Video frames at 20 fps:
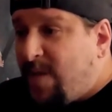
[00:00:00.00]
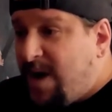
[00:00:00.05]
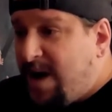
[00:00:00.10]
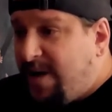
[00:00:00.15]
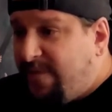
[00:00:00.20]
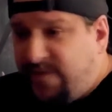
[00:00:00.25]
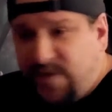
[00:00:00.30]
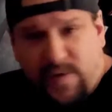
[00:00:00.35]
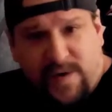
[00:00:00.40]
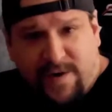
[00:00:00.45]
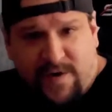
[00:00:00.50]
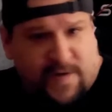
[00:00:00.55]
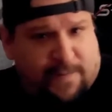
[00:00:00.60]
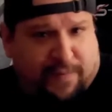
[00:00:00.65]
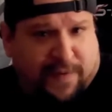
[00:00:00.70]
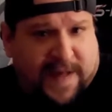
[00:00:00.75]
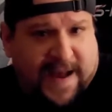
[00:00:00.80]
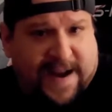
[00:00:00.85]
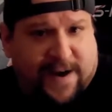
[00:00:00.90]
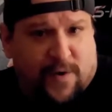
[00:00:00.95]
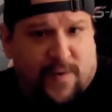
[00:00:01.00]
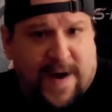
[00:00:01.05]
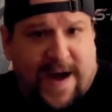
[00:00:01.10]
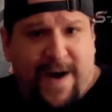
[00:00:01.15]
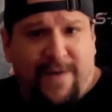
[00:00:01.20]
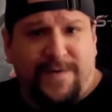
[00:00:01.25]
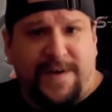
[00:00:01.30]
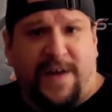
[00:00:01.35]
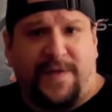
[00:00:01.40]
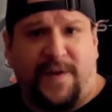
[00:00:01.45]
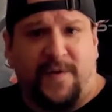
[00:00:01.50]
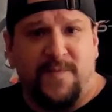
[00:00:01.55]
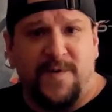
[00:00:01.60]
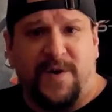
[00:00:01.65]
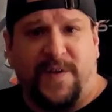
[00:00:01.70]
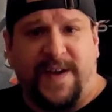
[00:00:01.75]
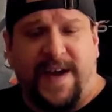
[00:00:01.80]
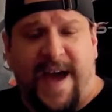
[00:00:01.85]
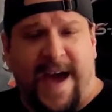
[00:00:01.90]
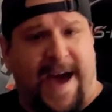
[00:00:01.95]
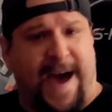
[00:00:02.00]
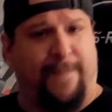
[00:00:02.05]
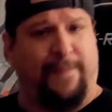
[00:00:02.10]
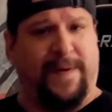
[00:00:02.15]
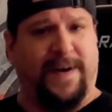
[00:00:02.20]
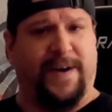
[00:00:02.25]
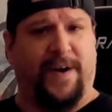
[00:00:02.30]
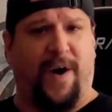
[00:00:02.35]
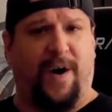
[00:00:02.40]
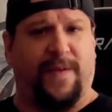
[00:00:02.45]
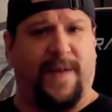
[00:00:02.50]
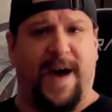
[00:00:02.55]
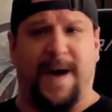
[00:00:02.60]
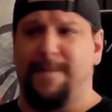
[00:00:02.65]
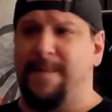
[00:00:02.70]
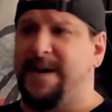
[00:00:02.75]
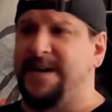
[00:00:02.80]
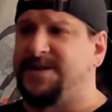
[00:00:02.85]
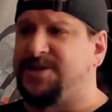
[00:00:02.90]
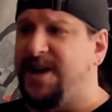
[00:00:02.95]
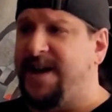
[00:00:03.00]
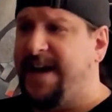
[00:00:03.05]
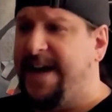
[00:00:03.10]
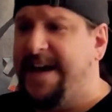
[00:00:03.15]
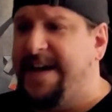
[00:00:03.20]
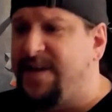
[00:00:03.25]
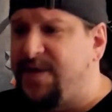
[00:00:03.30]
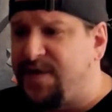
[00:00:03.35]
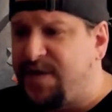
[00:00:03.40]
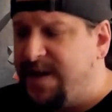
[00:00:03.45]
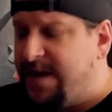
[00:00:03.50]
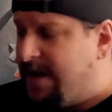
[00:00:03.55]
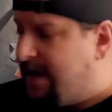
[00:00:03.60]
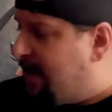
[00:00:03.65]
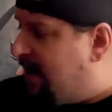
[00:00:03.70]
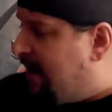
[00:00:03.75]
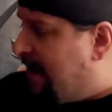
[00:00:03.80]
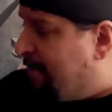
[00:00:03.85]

A few years of playing around, nothing really happened all that much, I guess.